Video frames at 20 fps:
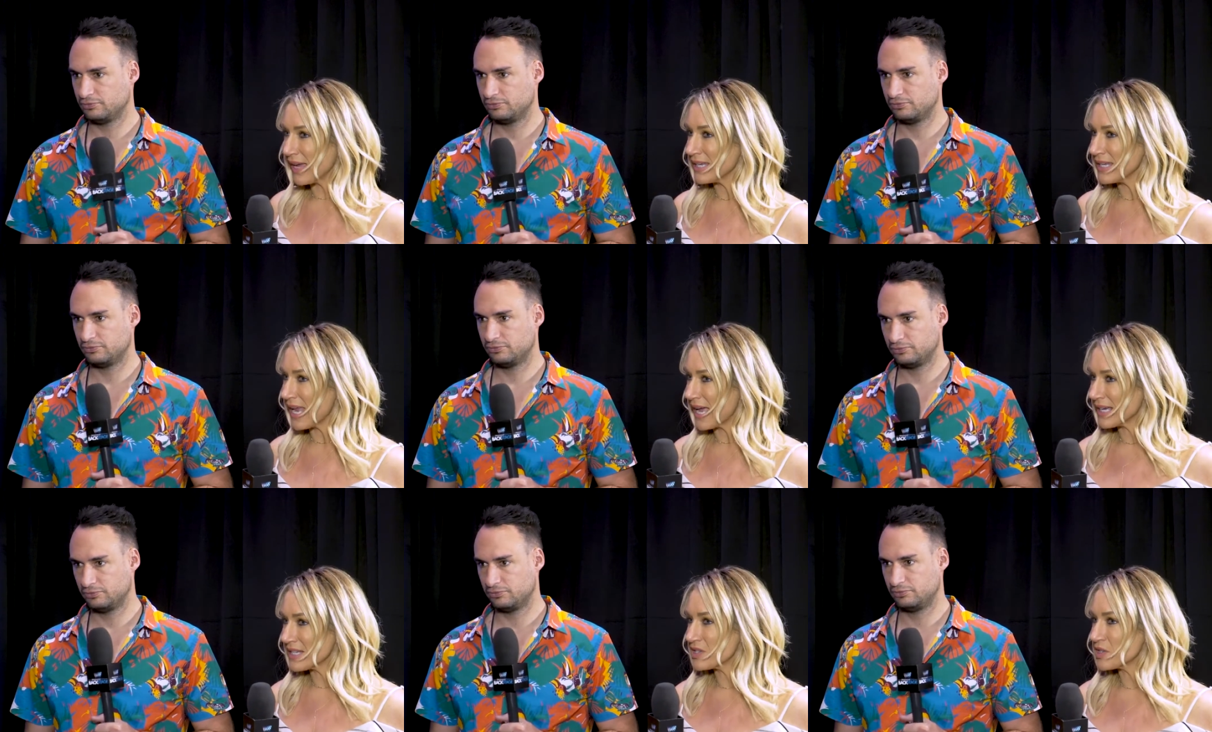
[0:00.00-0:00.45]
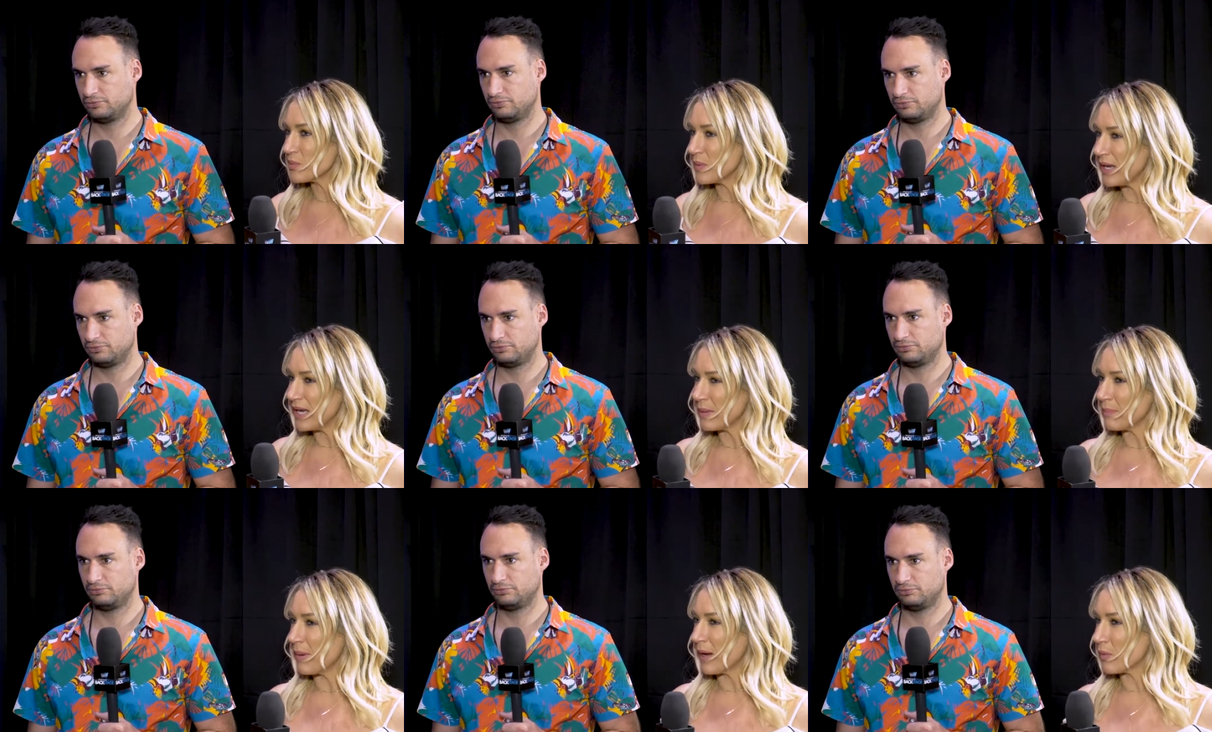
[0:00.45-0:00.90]
Speaker 1: Like next
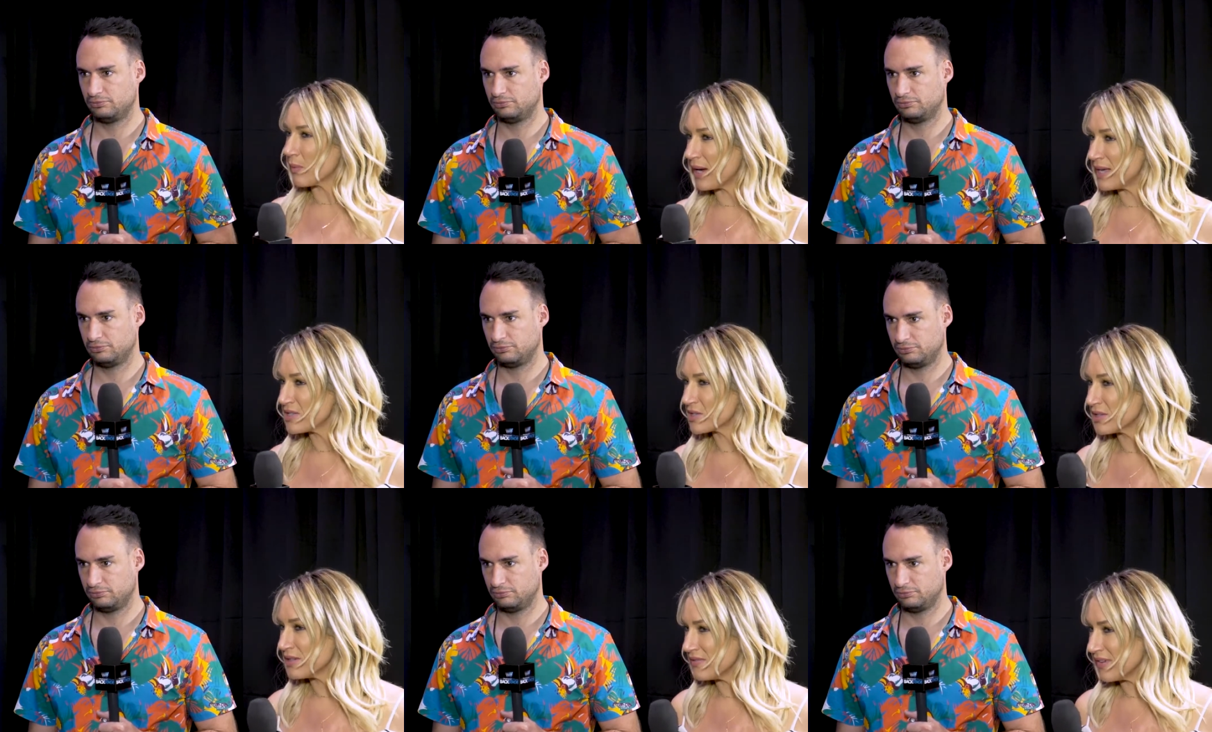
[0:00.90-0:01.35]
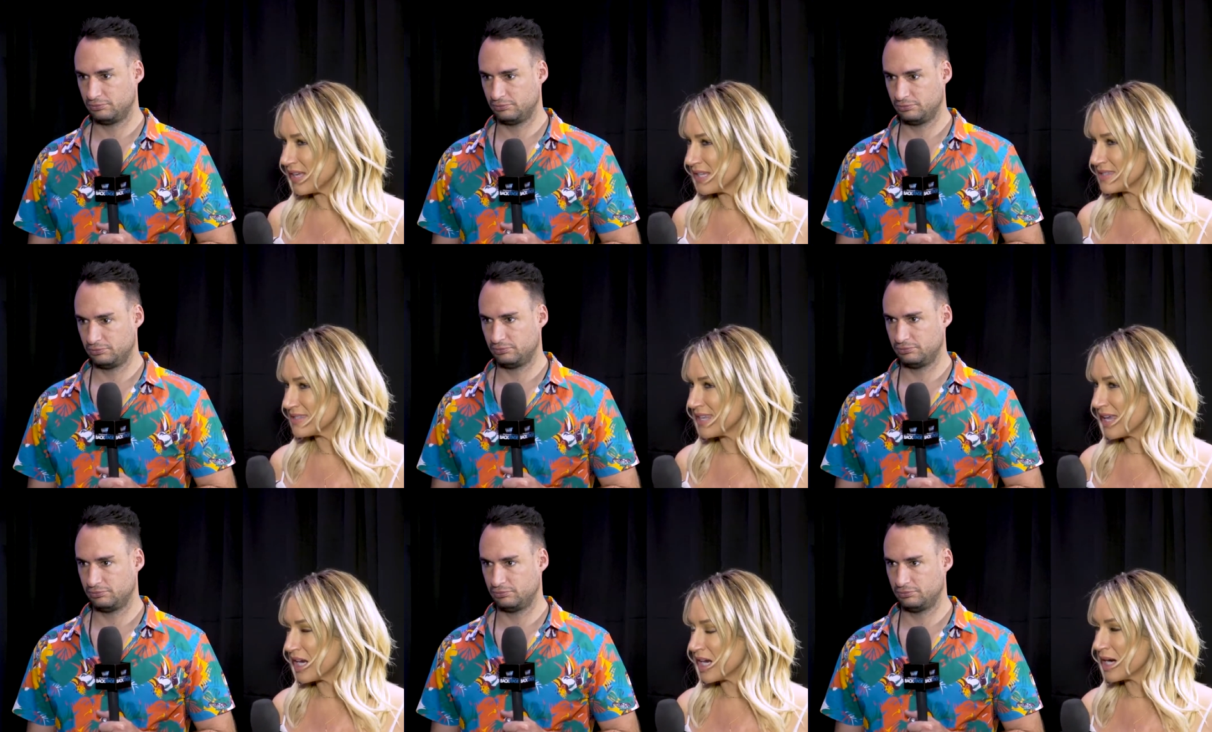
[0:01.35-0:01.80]
week, Budweiser
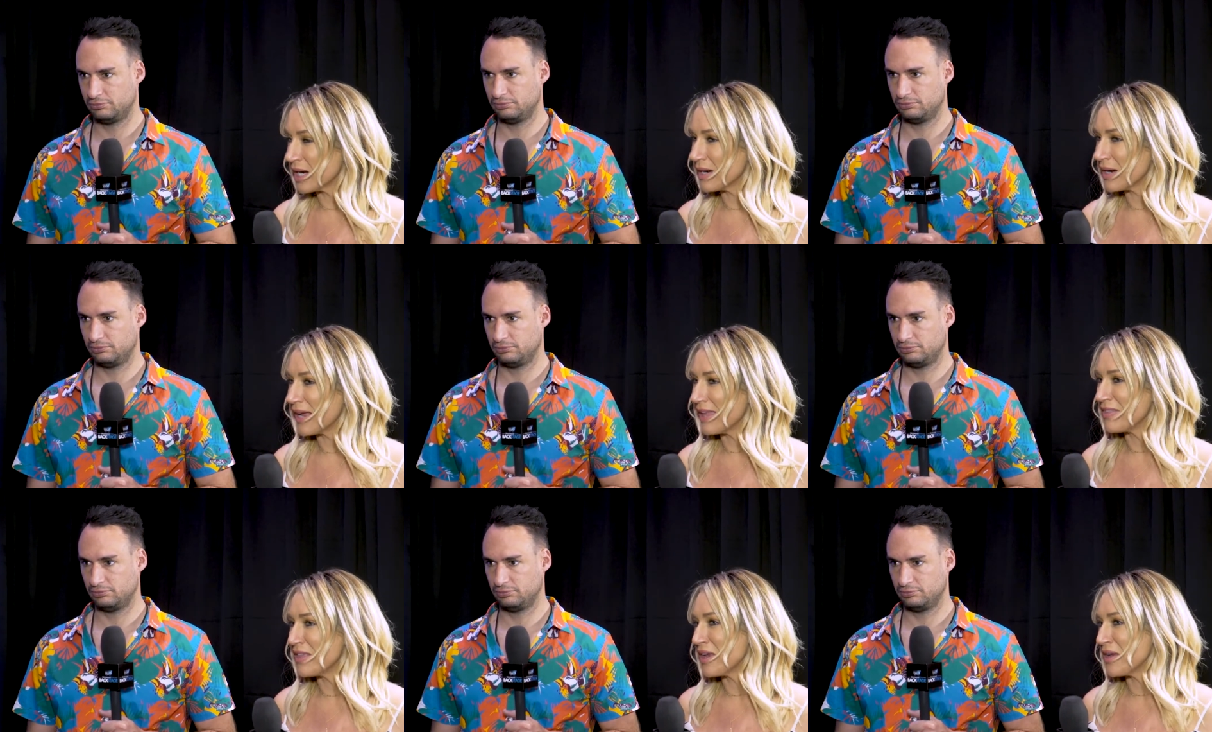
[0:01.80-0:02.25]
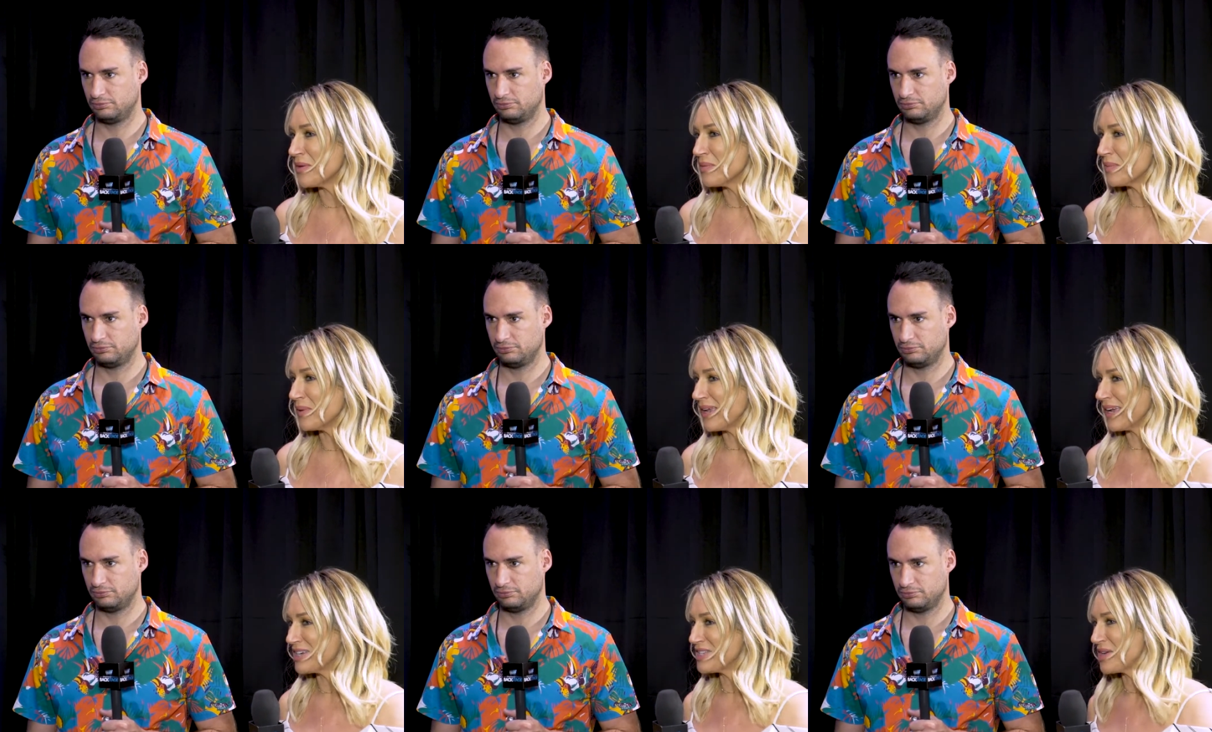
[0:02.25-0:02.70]
Event Center, and then
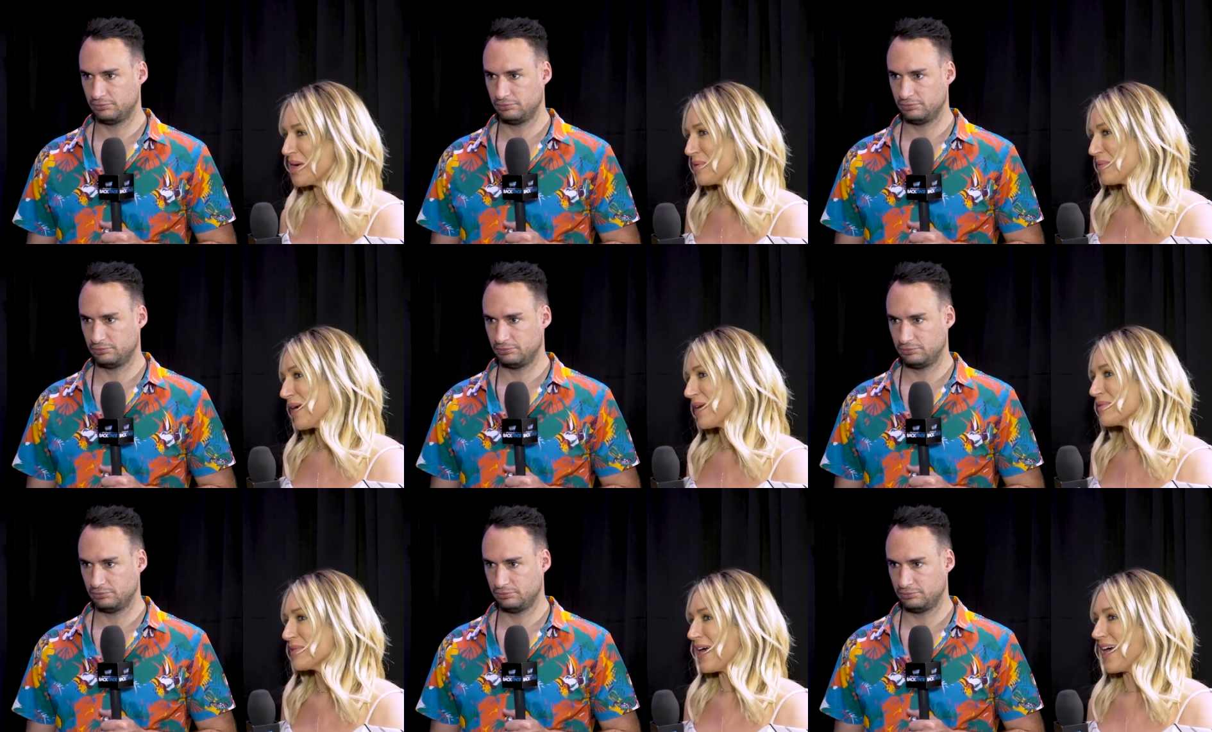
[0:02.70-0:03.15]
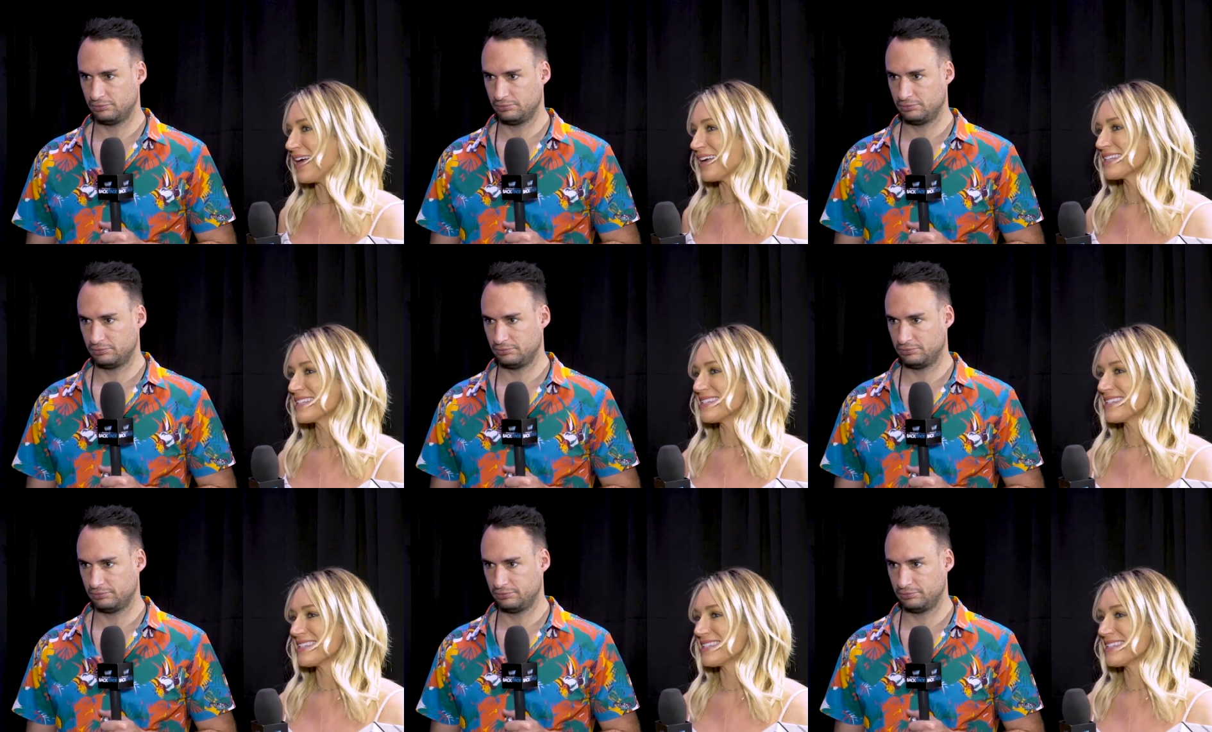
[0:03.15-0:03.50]
we got you at Red Rocks.